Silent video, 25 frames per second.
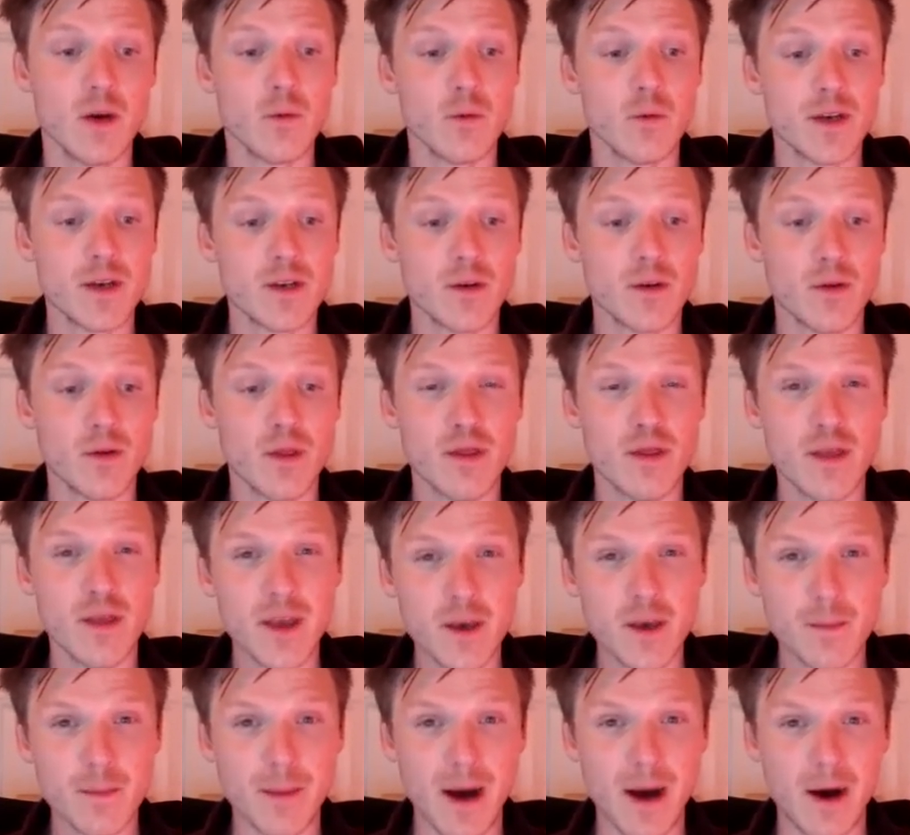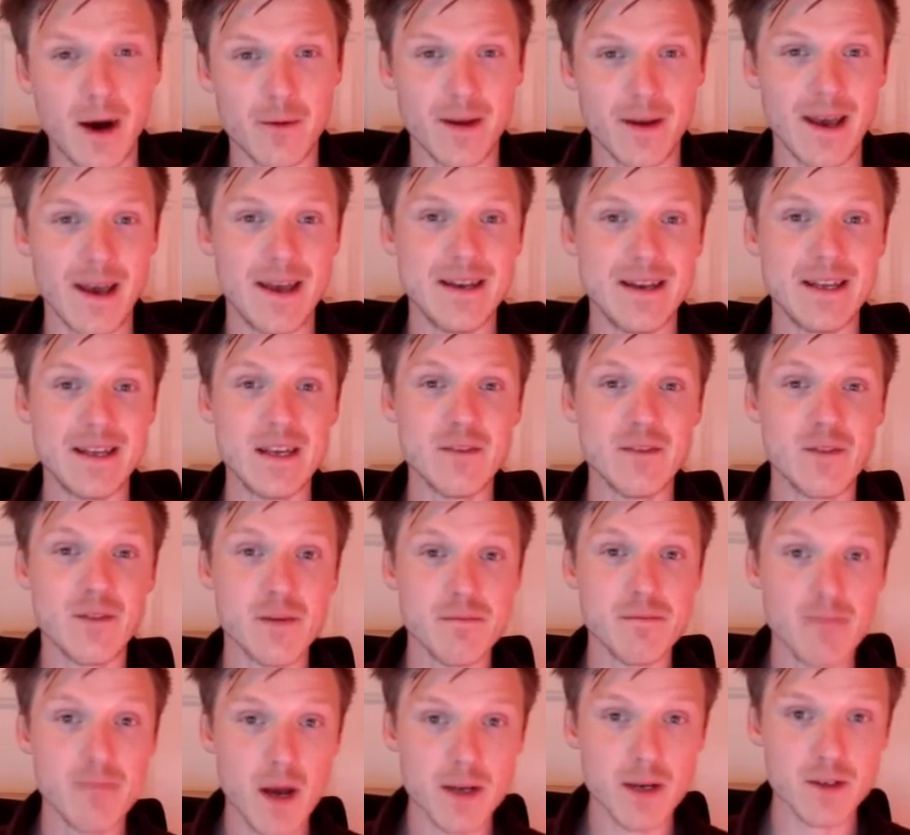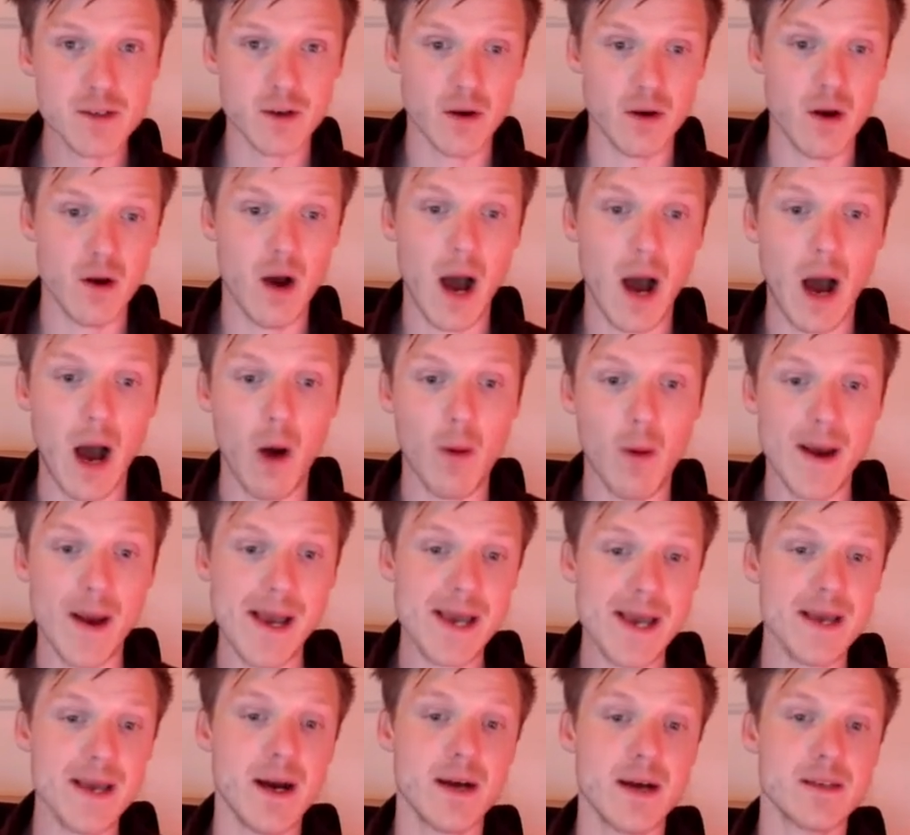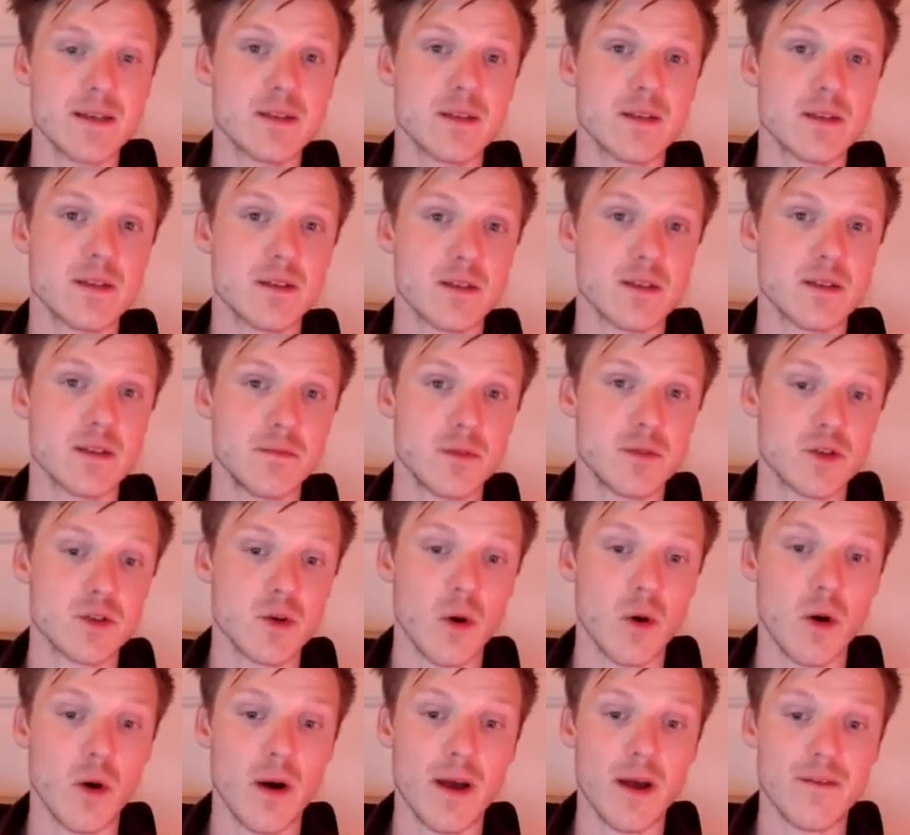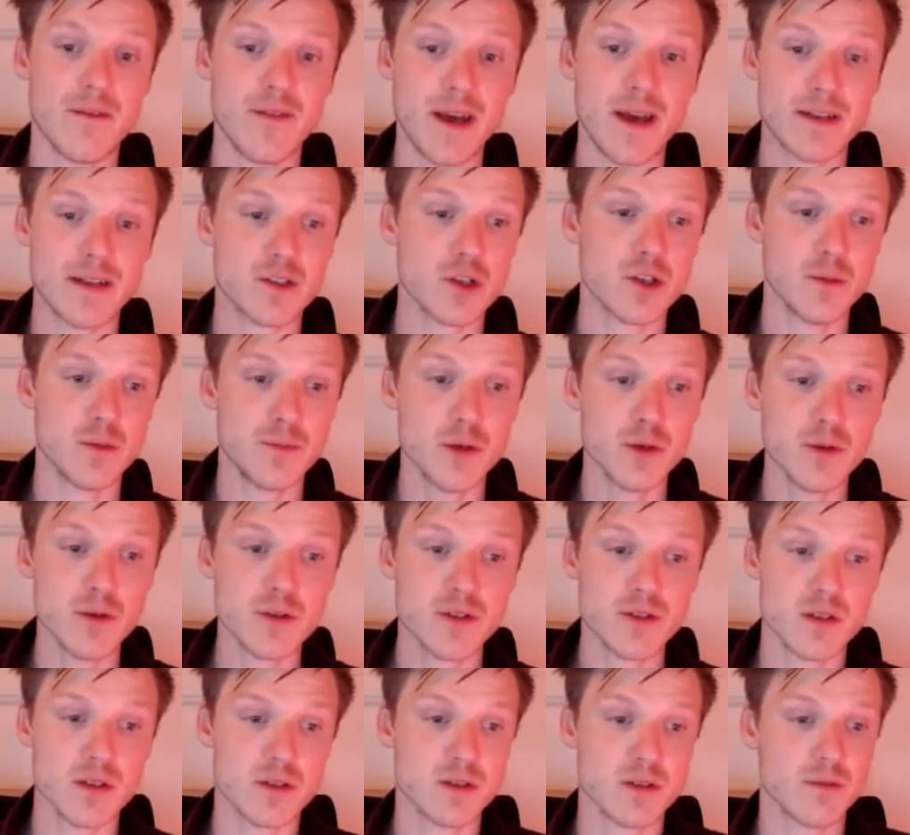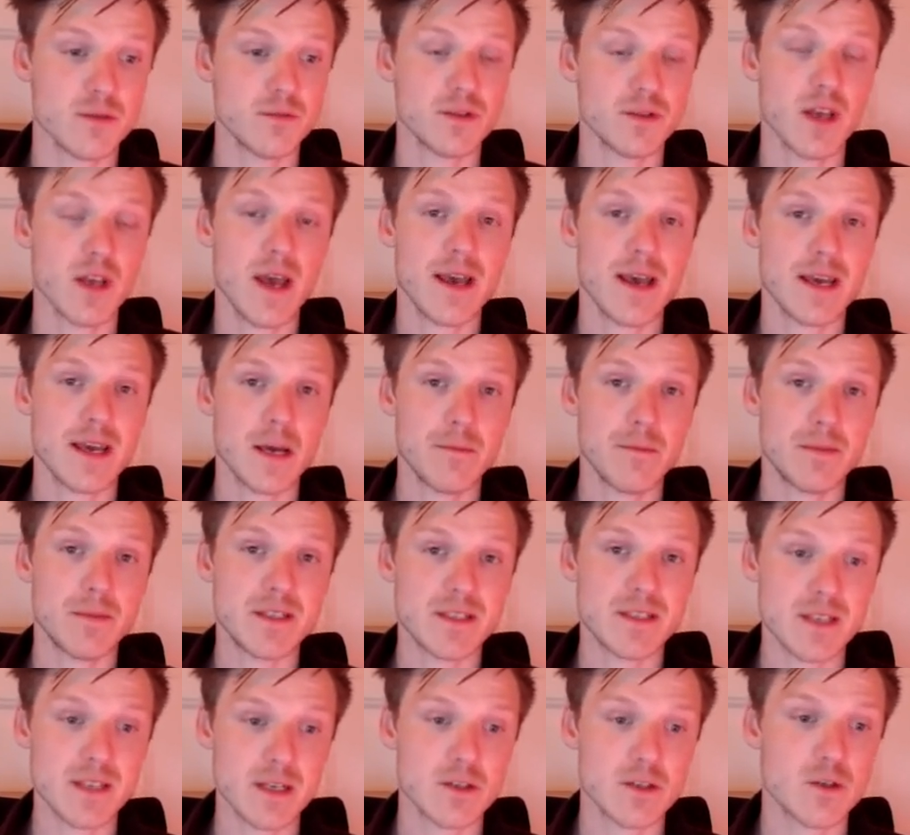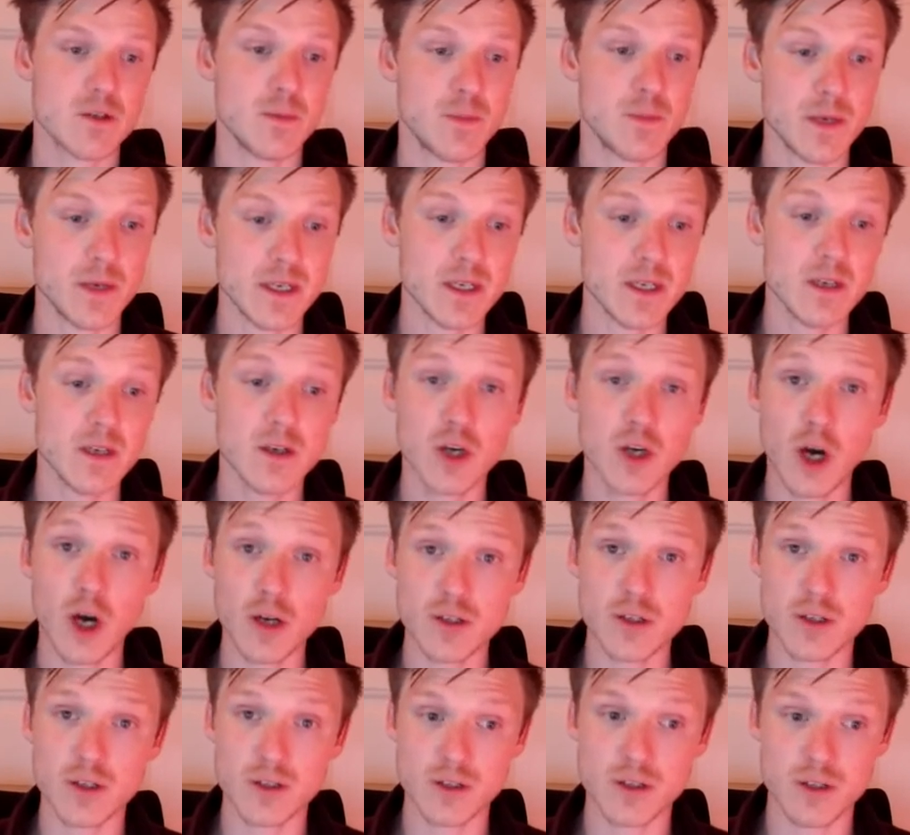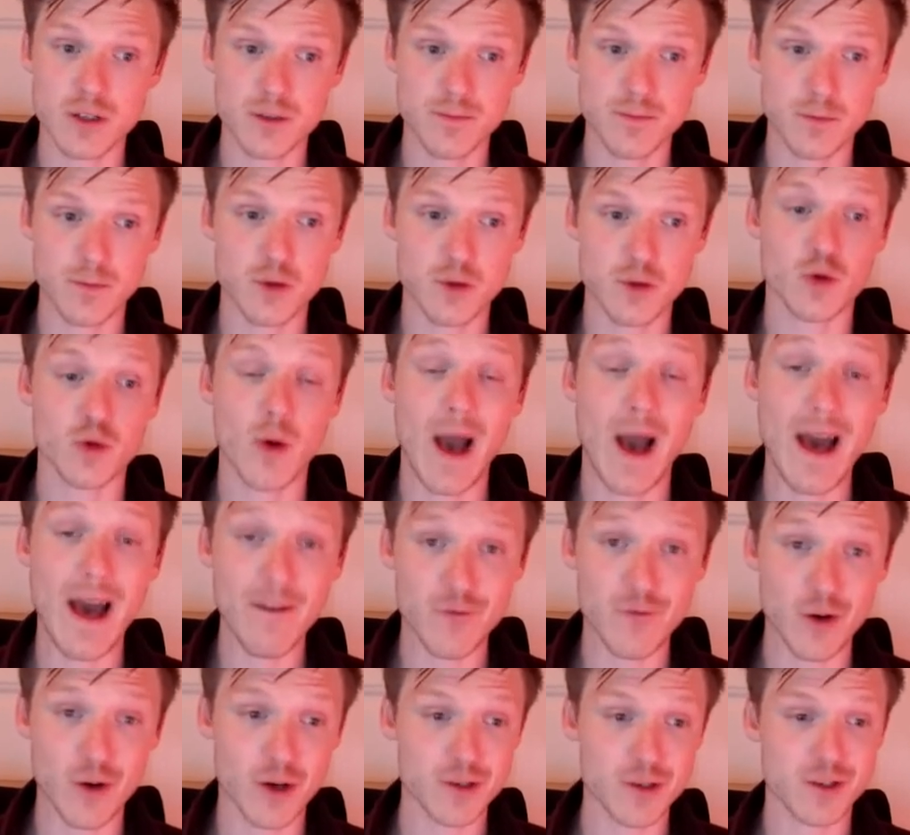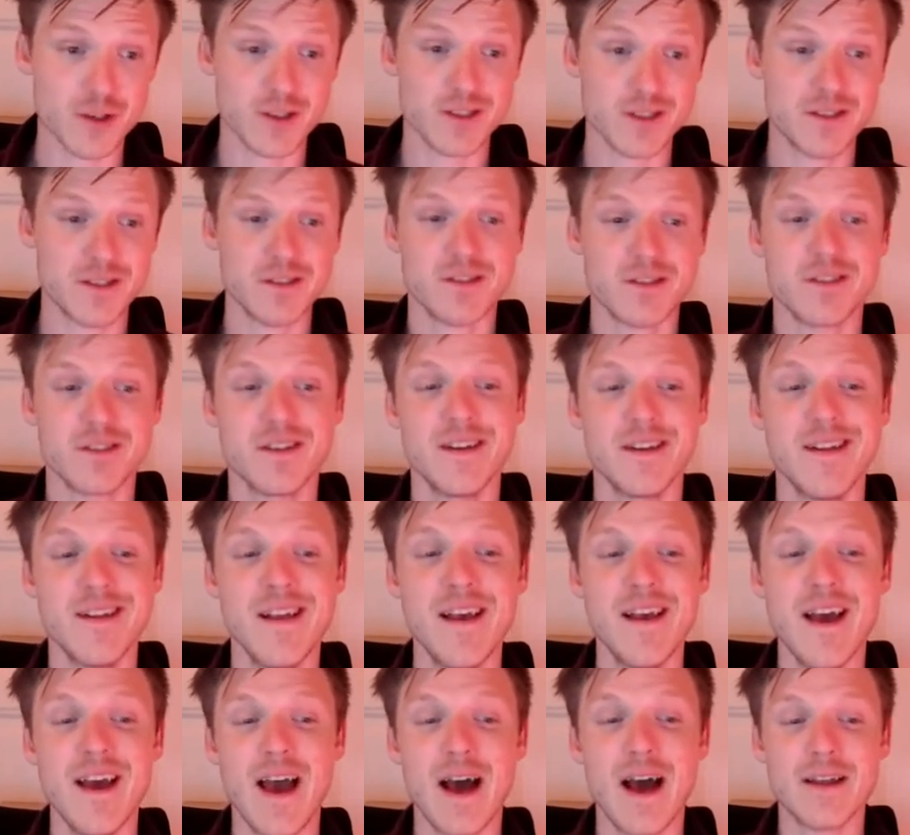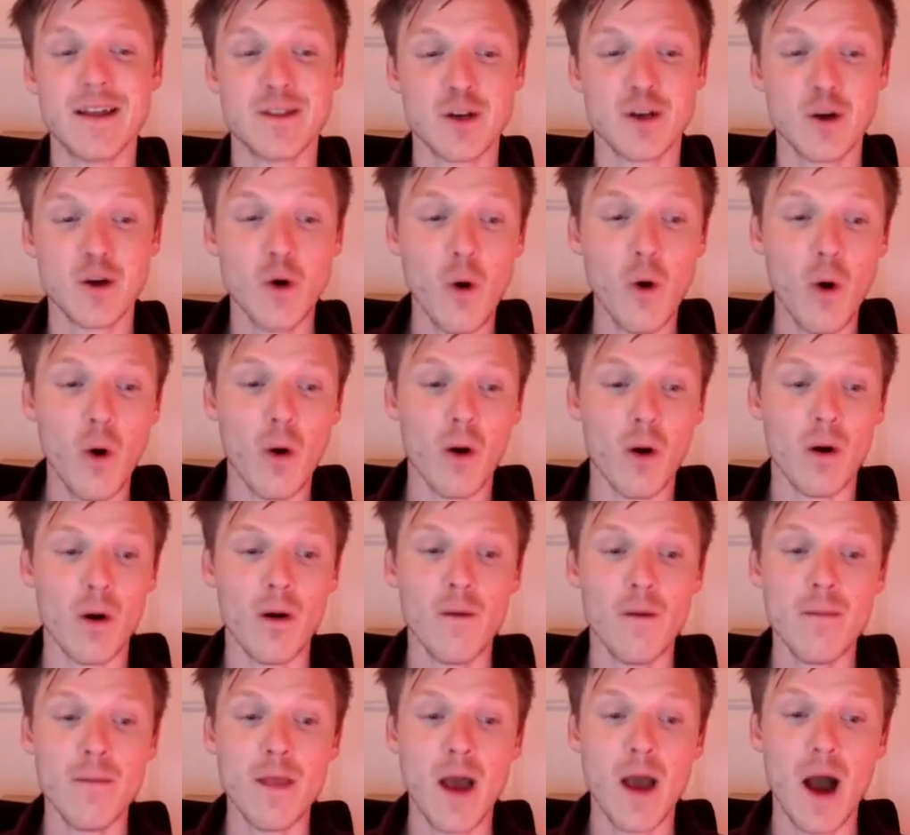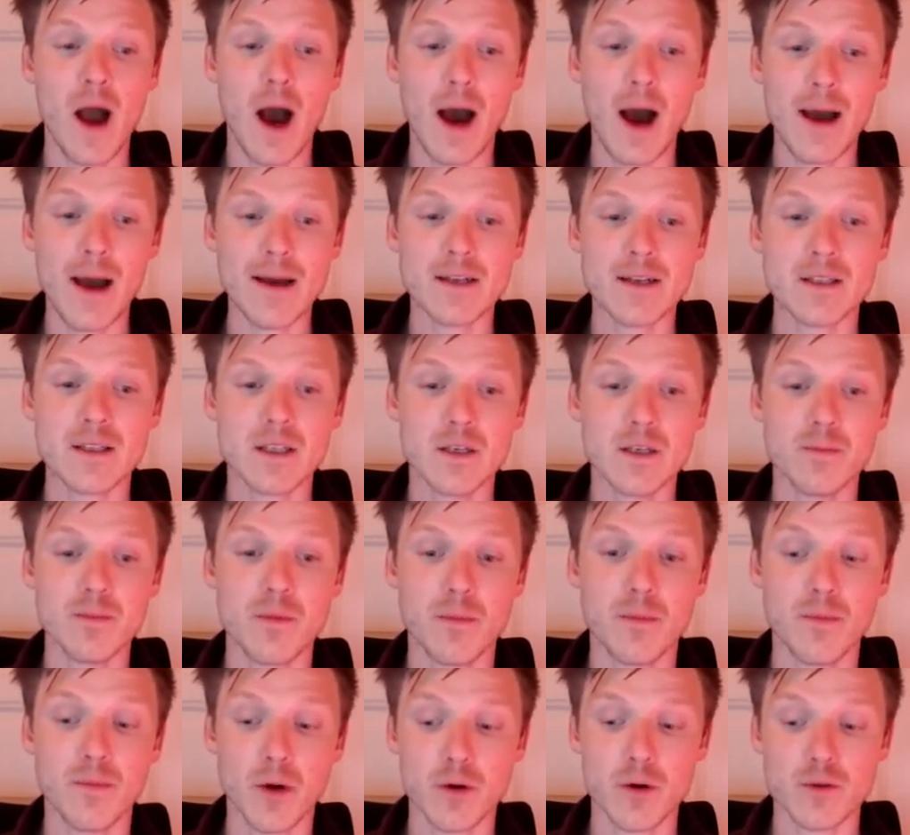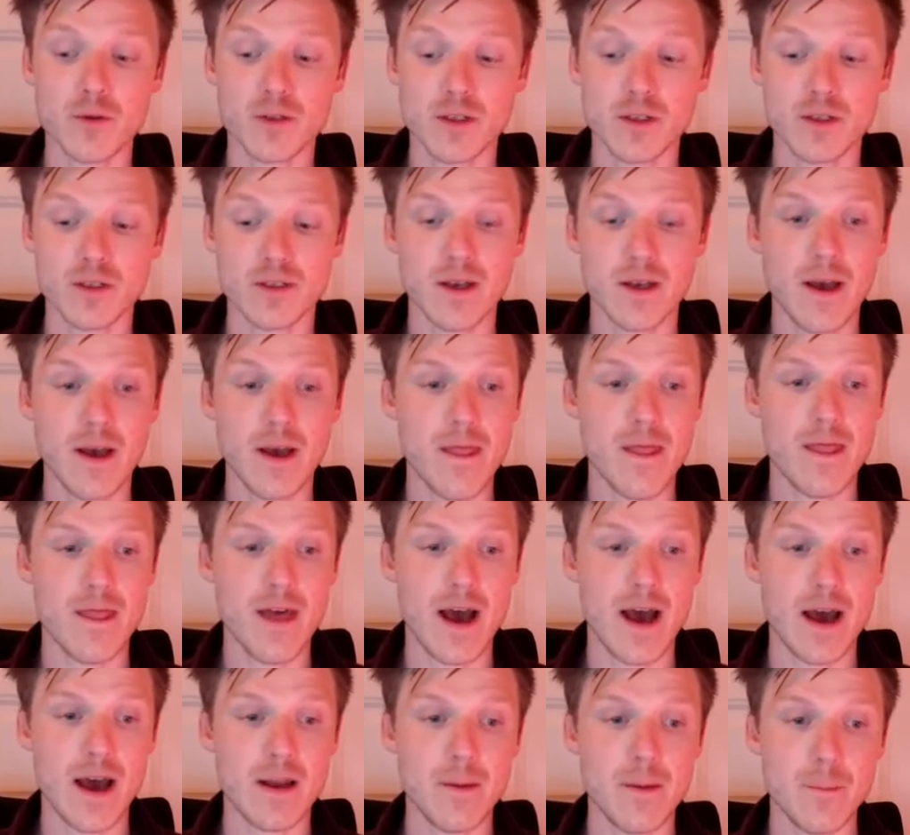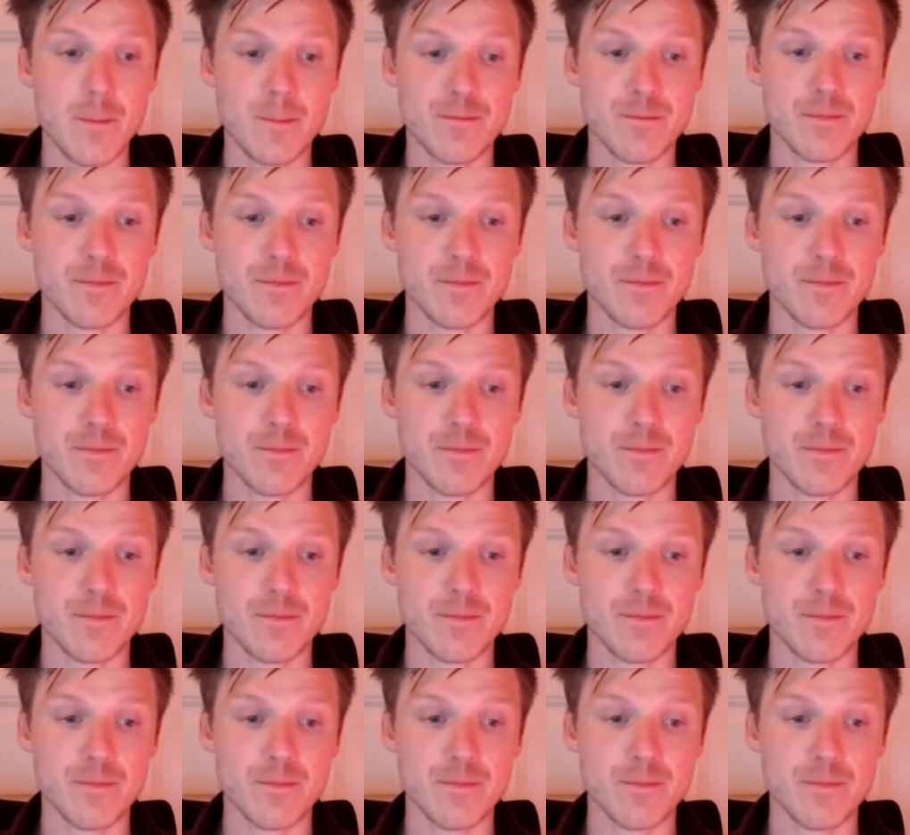we could think about and even measure how AI systems or advanced computer systems can be said to be conscious, to have consciousness. At the core, IIT proposes that